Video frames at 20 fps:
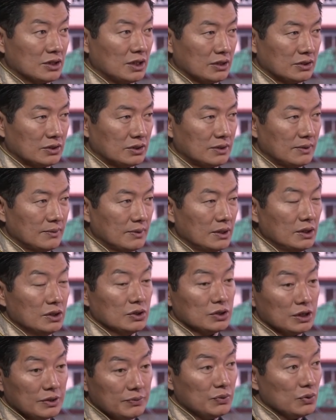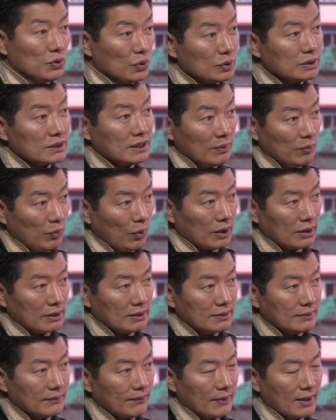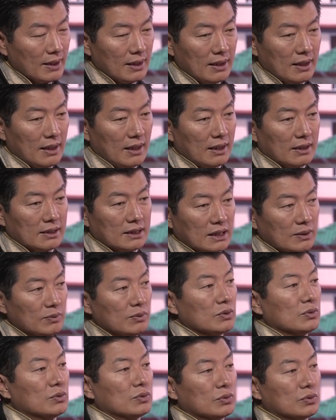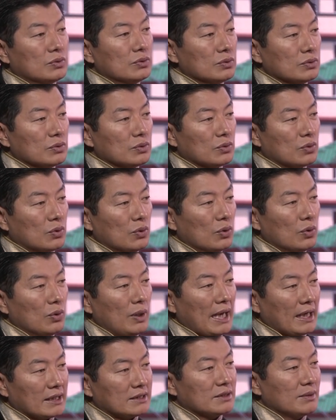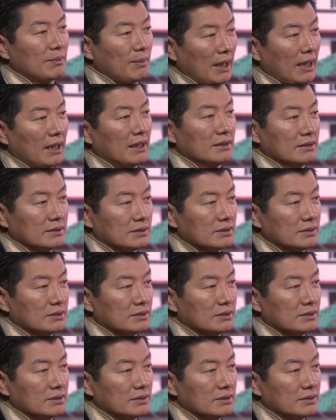touch. So if you know someone, they will go extra mile